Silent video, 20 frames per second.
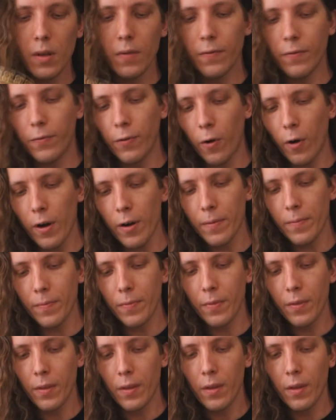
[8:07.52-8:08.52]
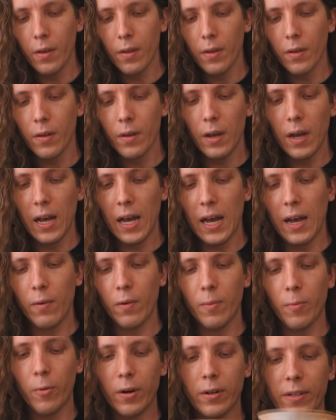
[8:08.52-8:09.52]
4.
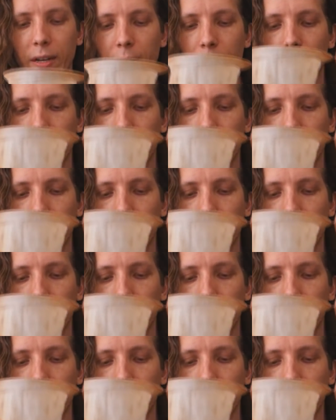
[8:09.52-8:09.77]
One more time.